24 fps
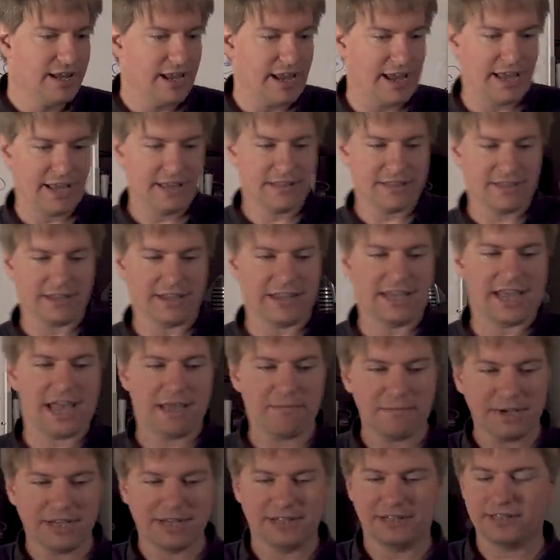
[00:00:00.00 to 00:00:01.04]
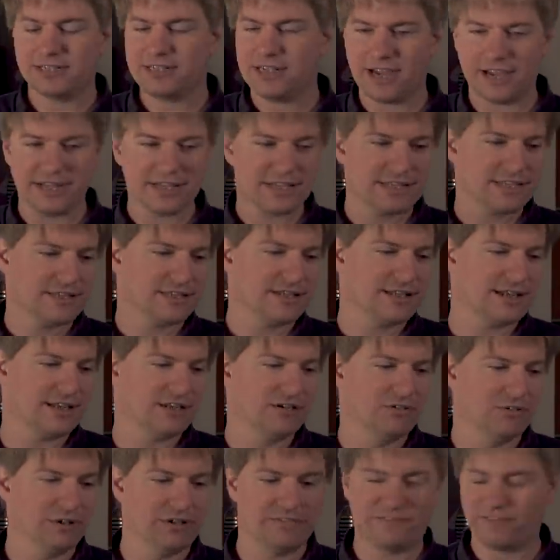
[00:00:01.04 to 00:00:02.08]
and the chemical de-ice that
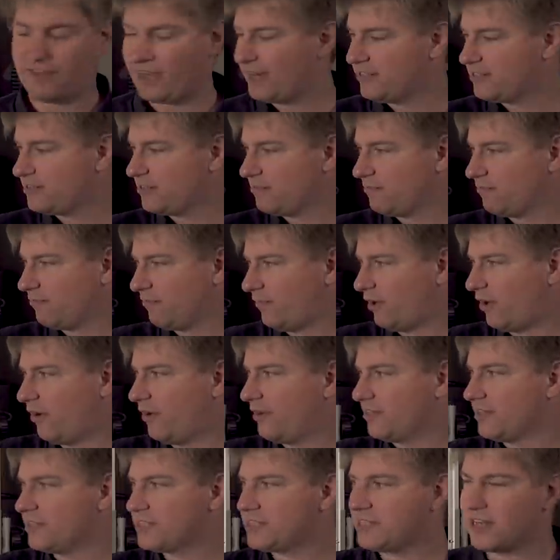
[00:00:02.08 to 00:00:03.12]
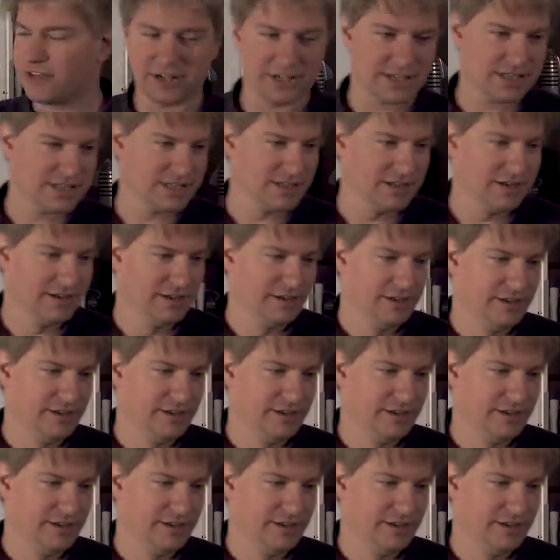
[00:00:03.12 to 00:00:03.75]
you will find on the Cirrus.